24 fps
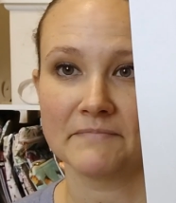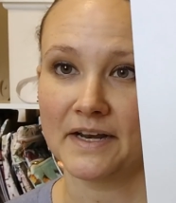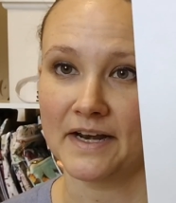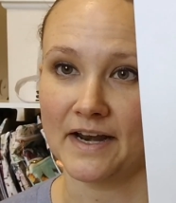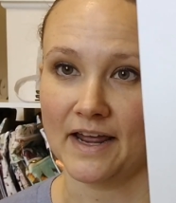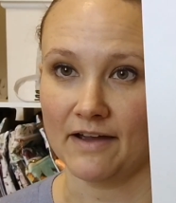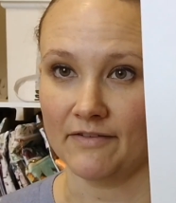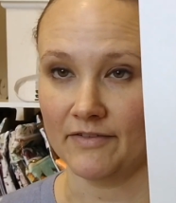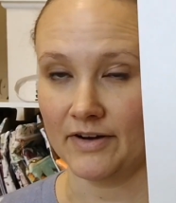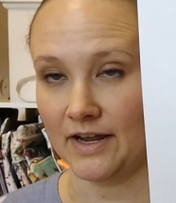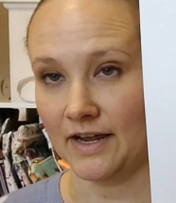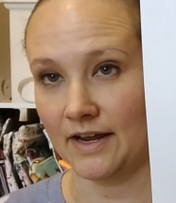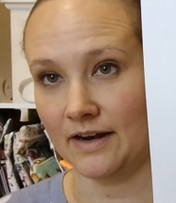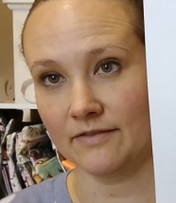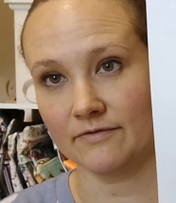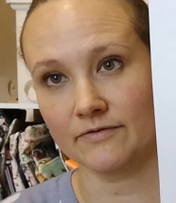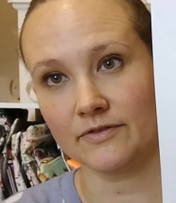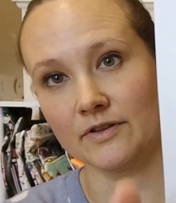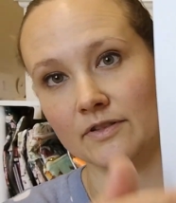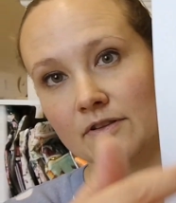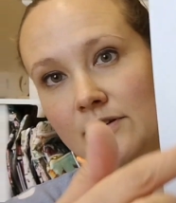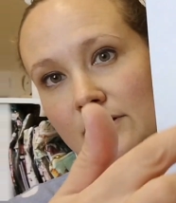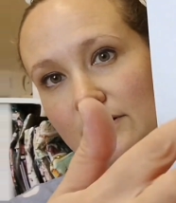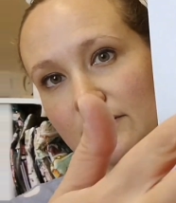and haven't had it
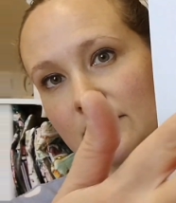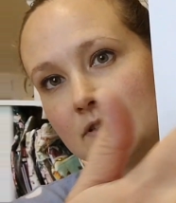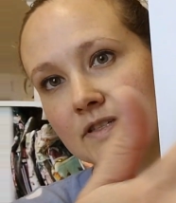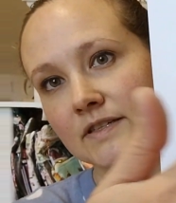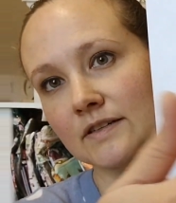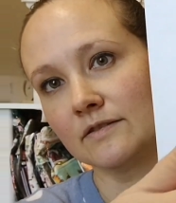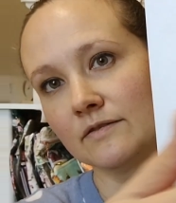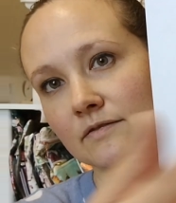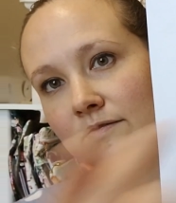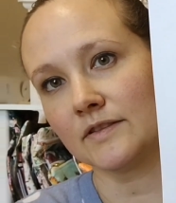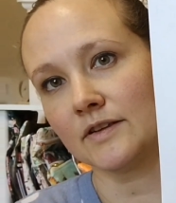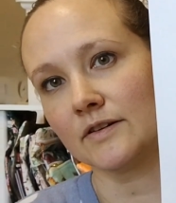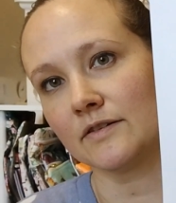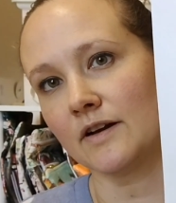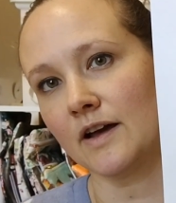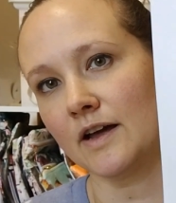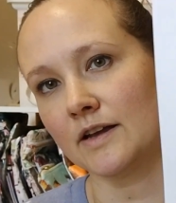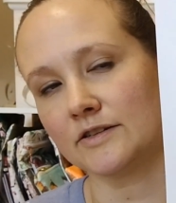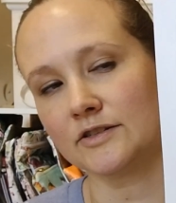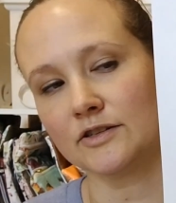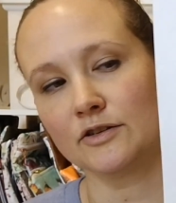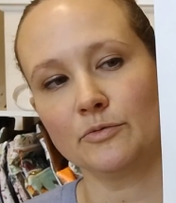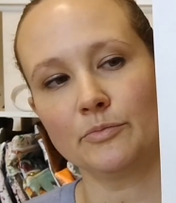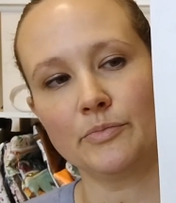for long. So they're
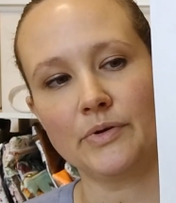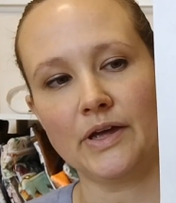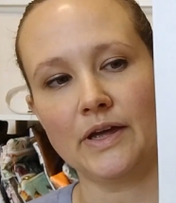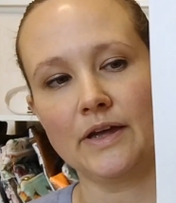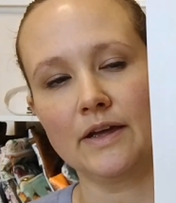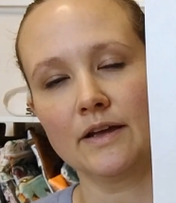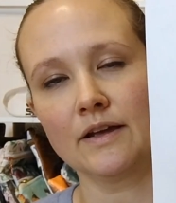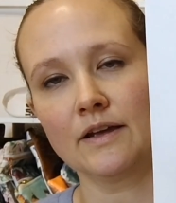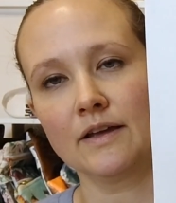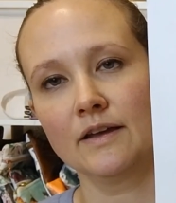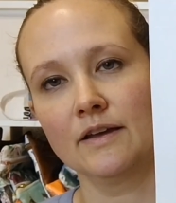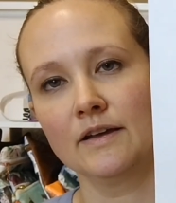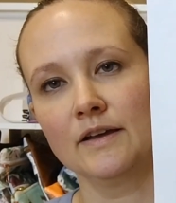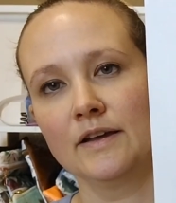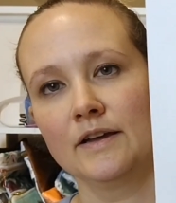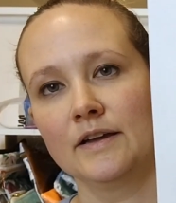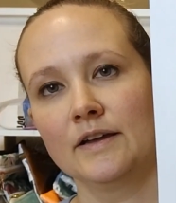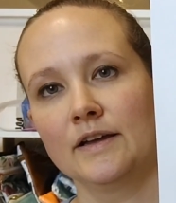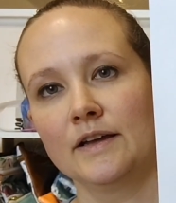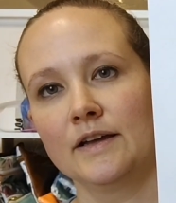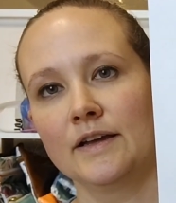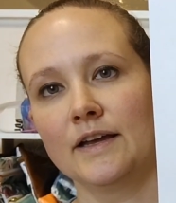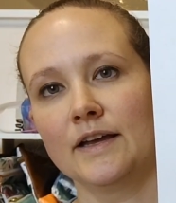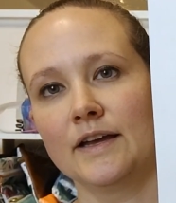not too big
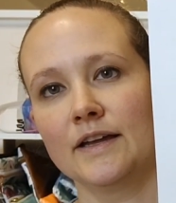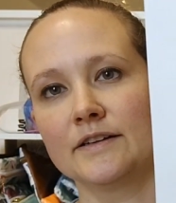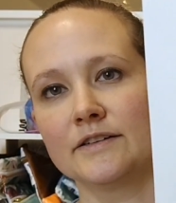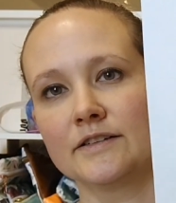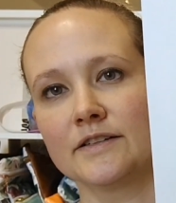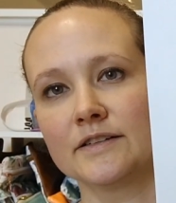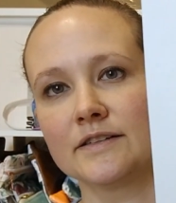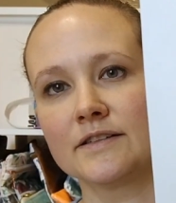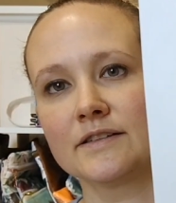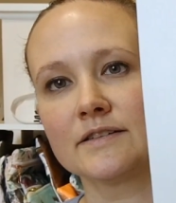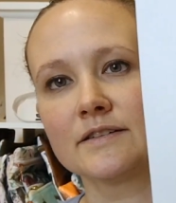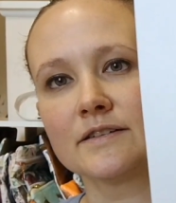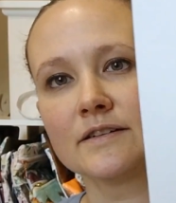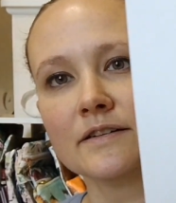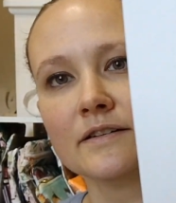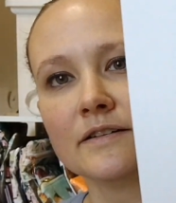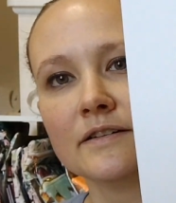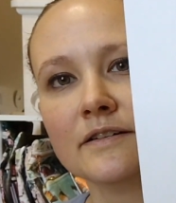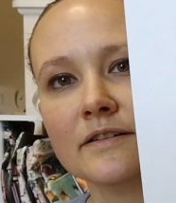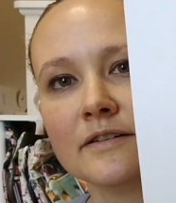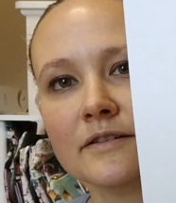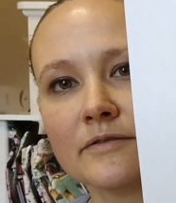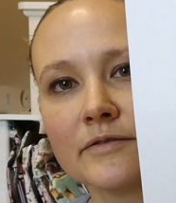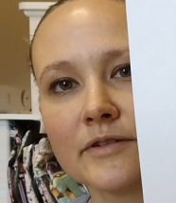and just
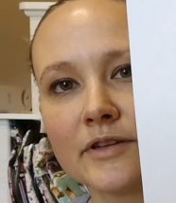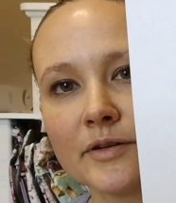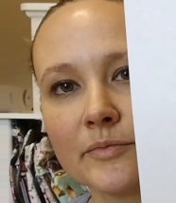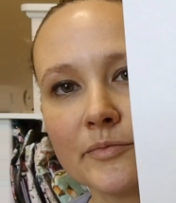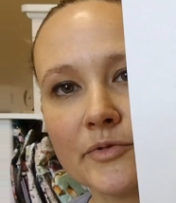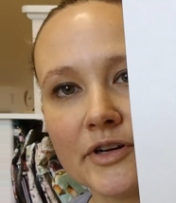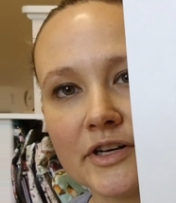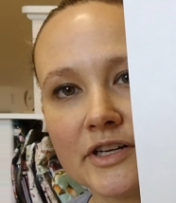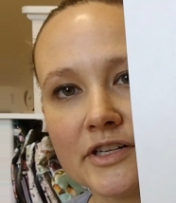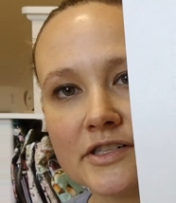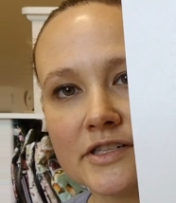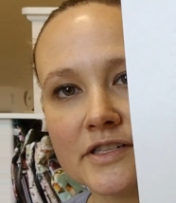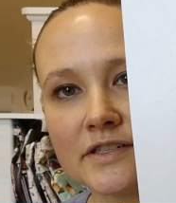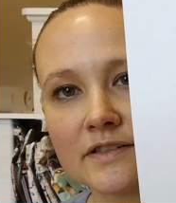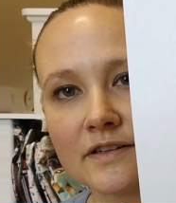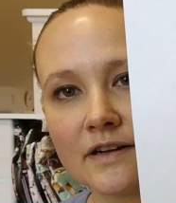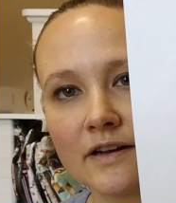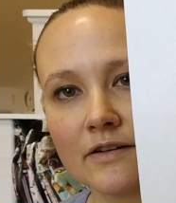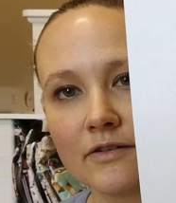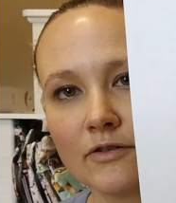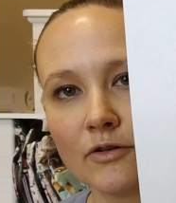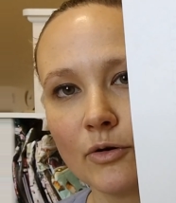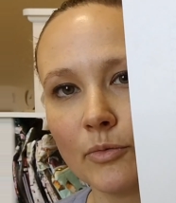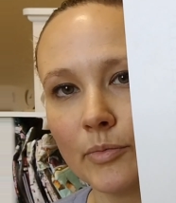really pretty. She's
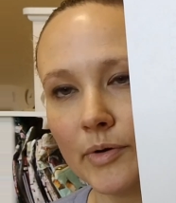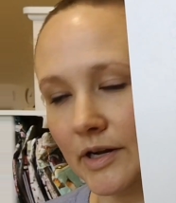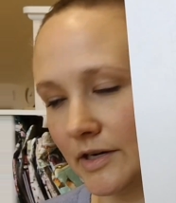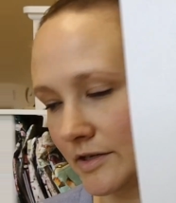got a whole